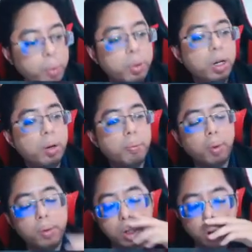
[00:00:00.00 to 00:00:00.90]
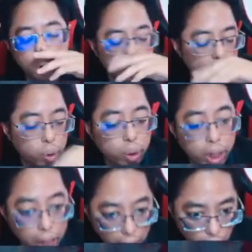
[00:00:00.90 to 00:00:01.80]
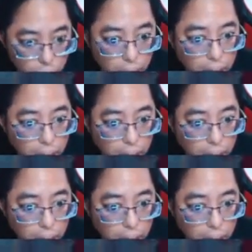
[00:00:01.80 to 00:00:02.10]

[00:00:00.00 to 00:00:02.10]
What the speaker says: will probably not grow now,